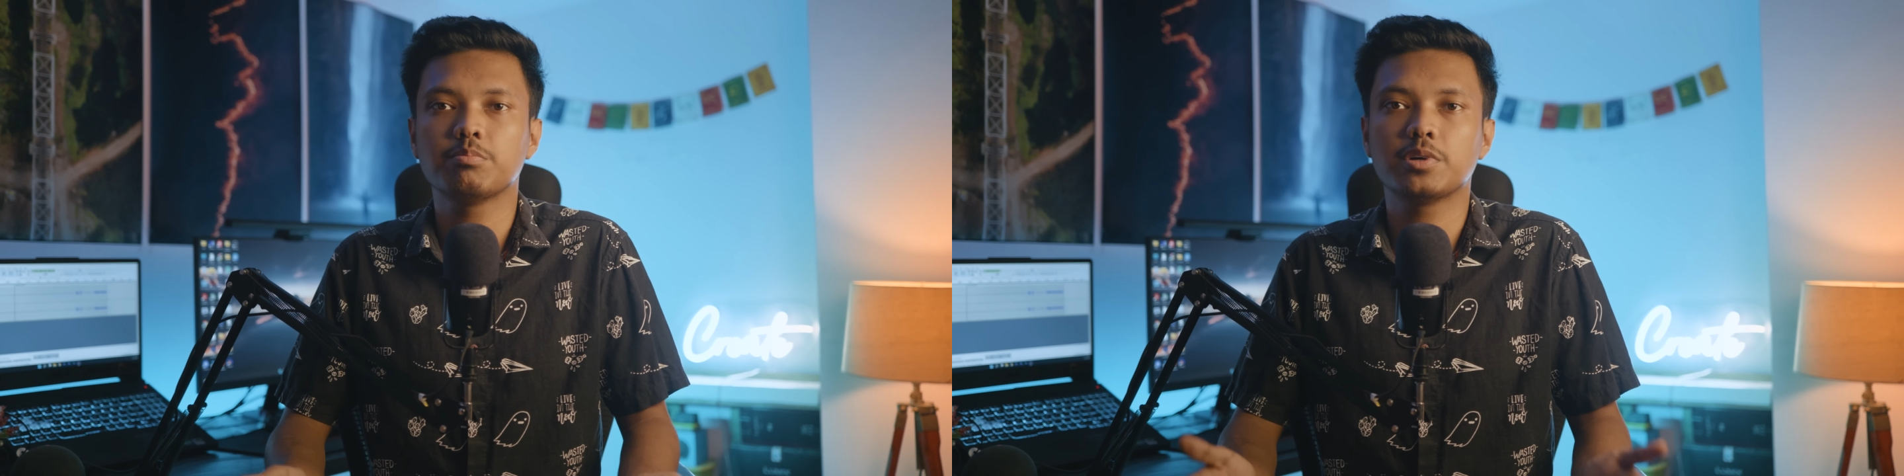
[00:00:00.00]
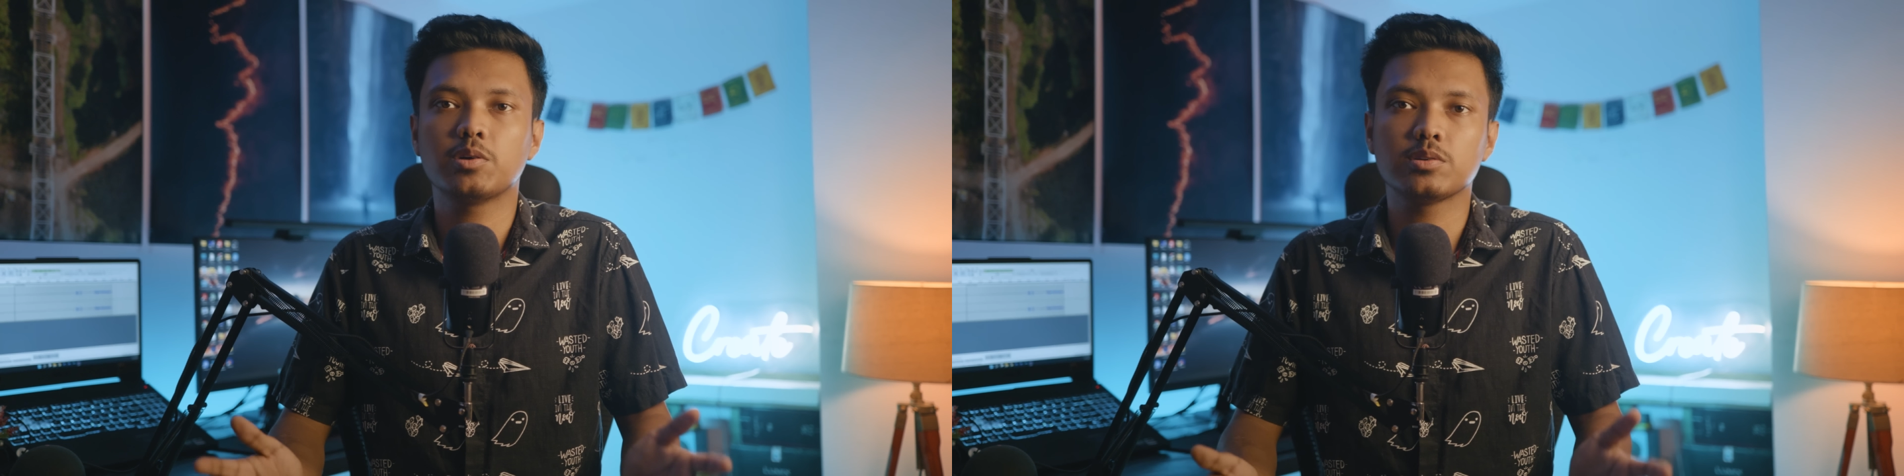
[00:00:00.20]

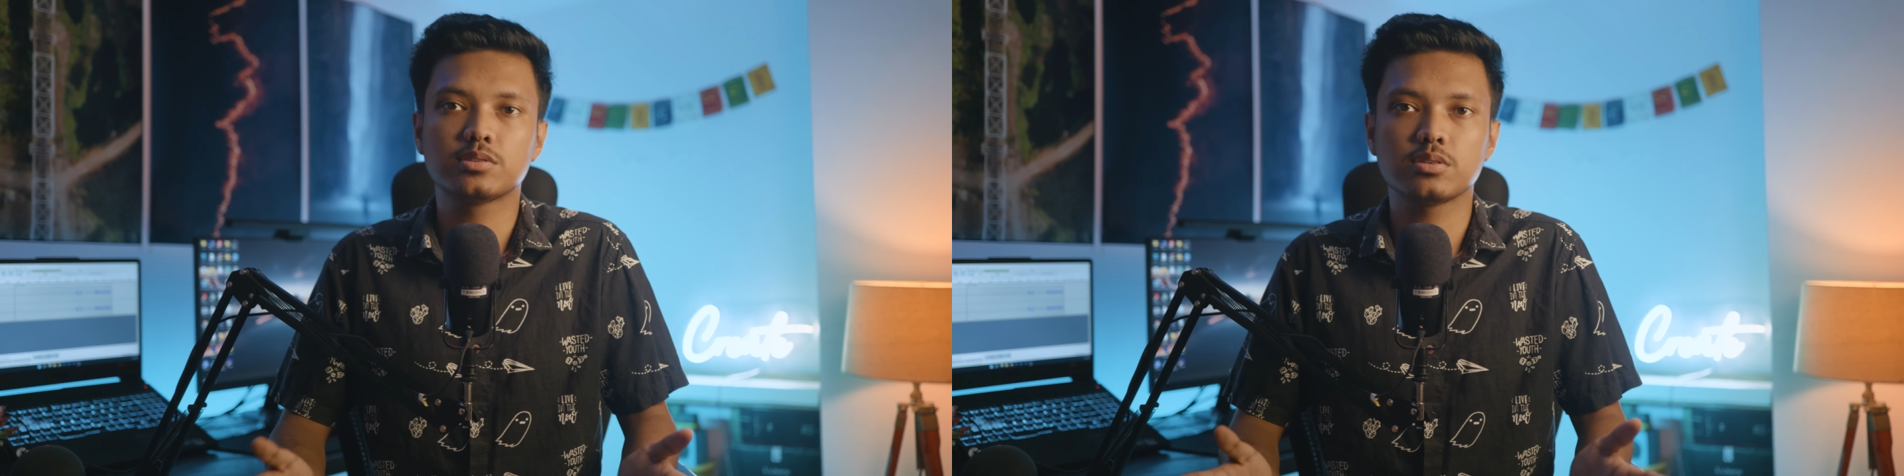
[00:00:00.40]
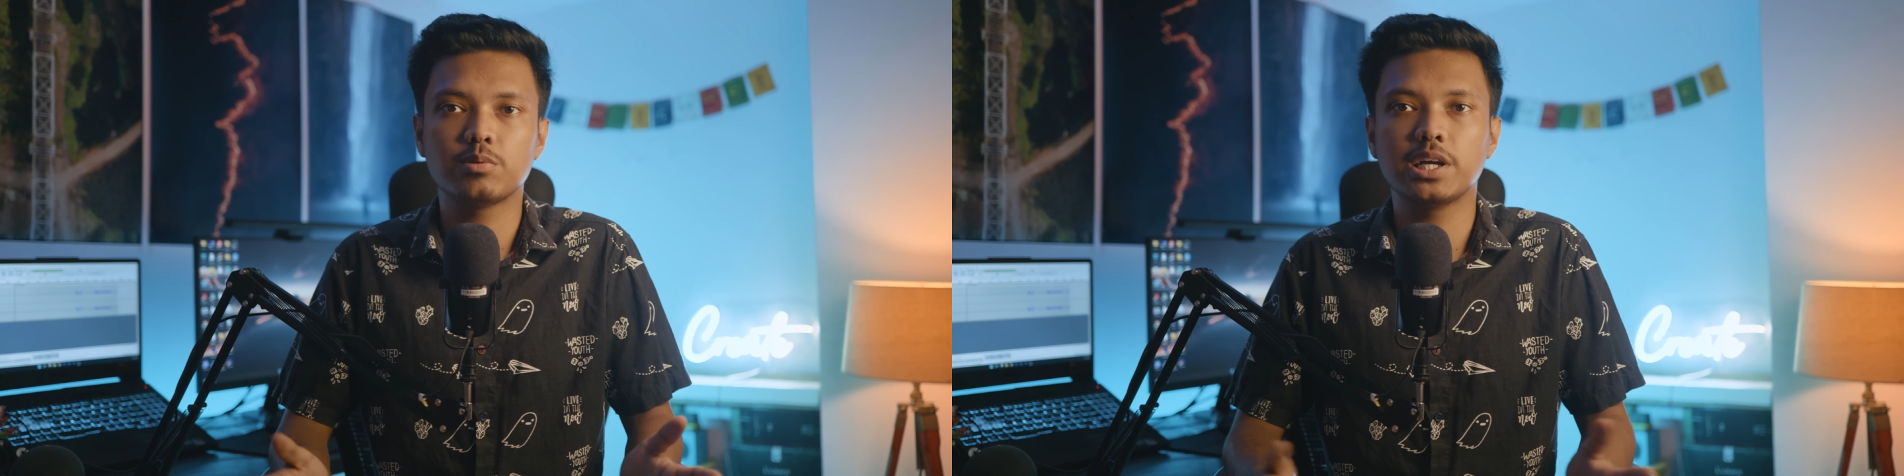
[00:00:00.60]
but
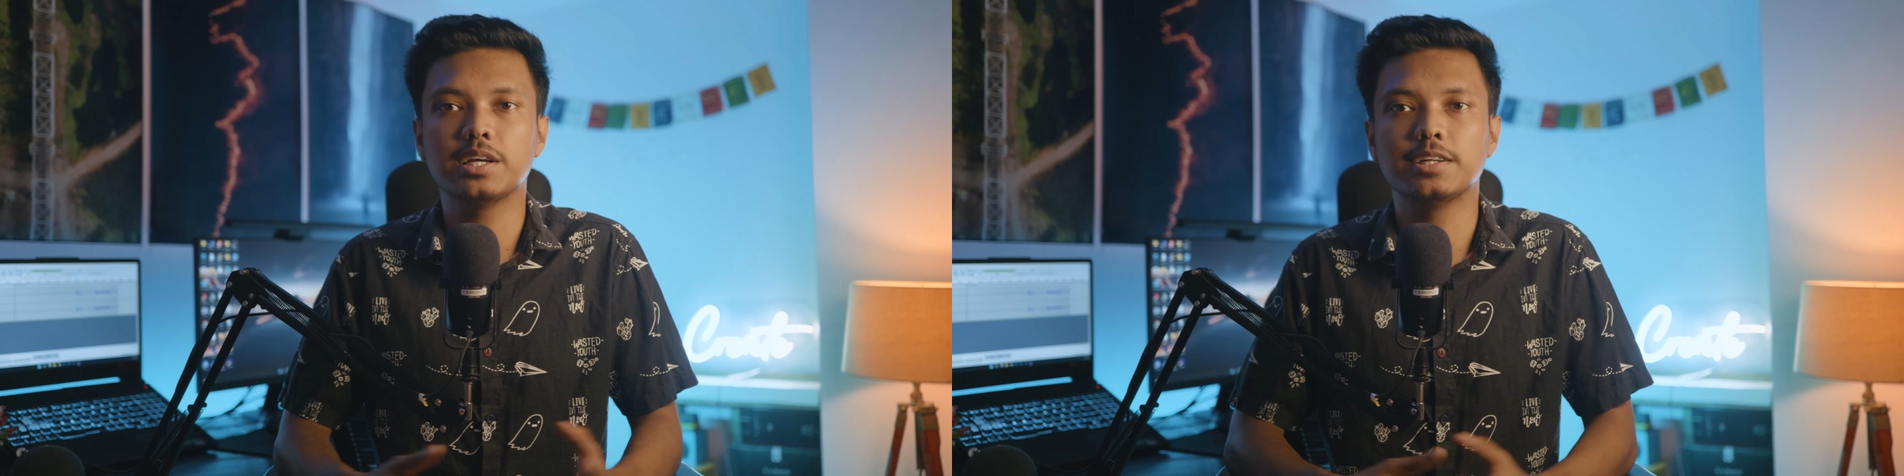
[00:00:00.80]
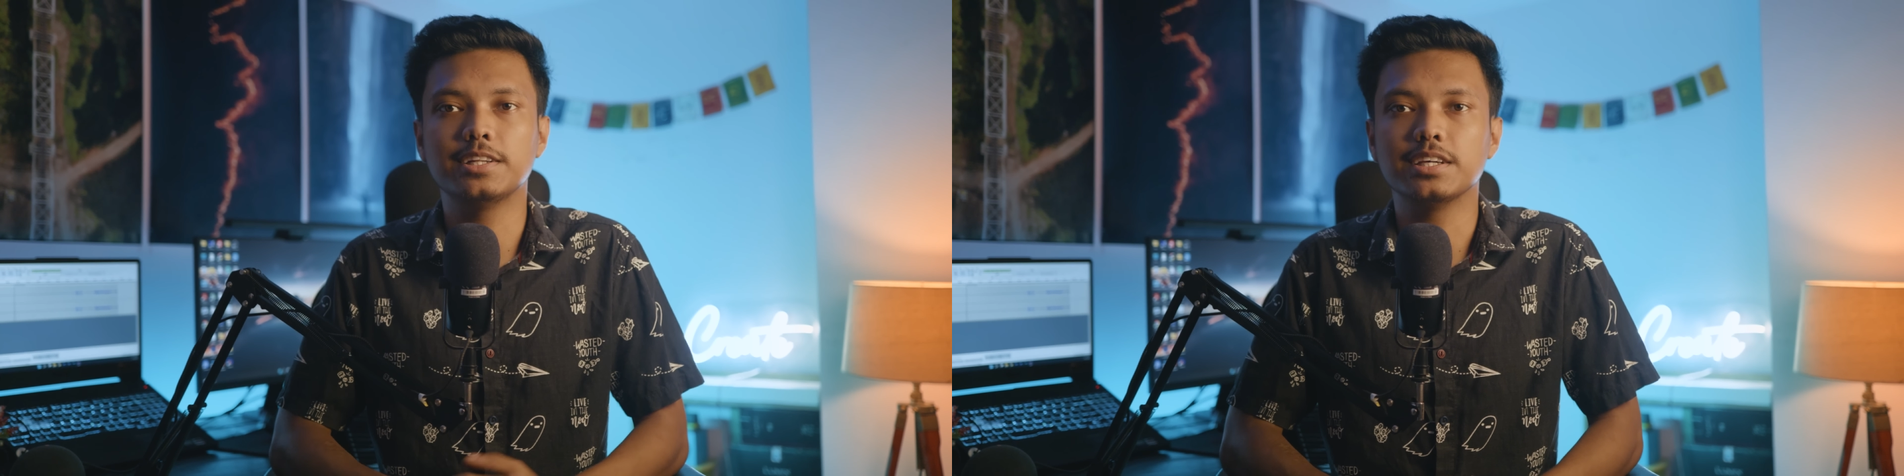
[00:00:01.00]
also while
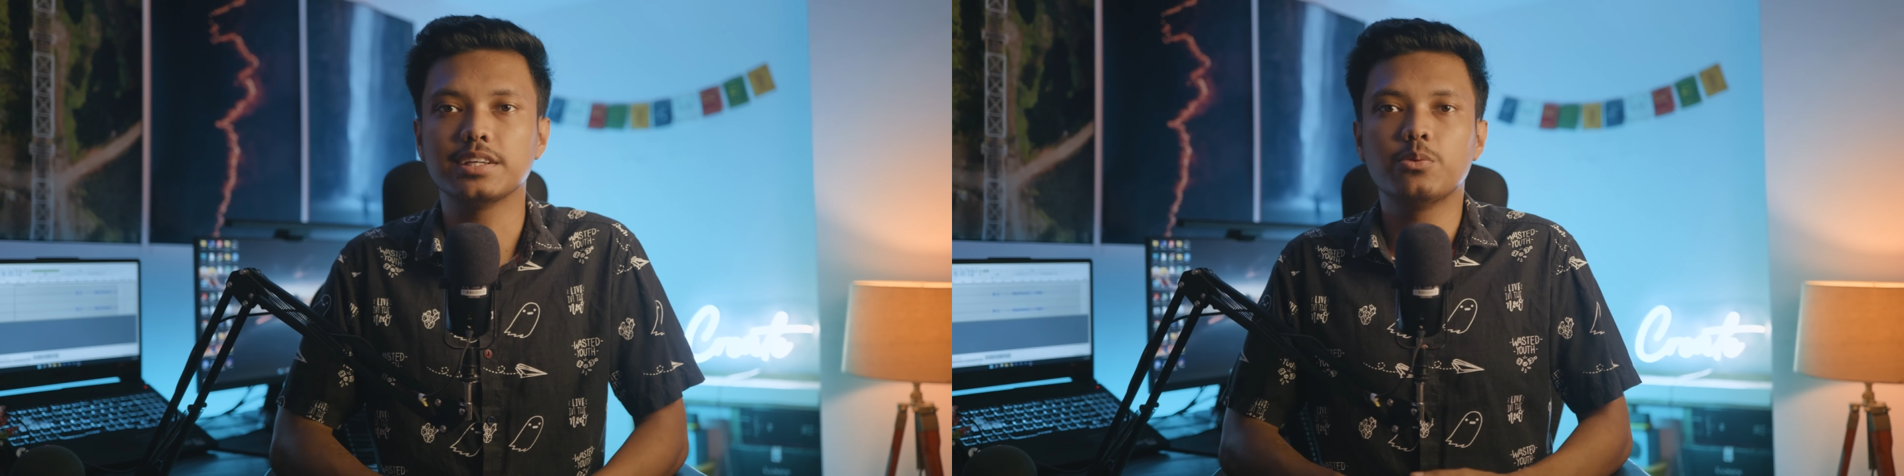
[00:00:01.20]
editing.